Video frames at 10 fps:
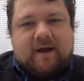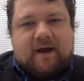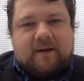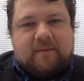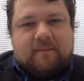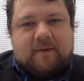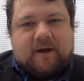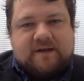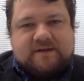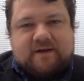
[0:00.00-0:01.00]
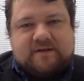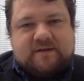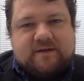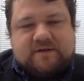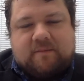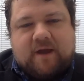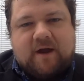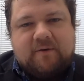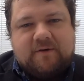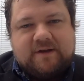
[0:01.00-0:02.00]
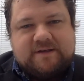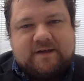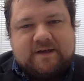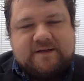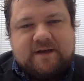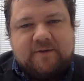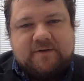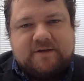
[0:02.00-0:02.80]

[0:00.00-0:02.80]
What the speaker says: I started this on my own as a lone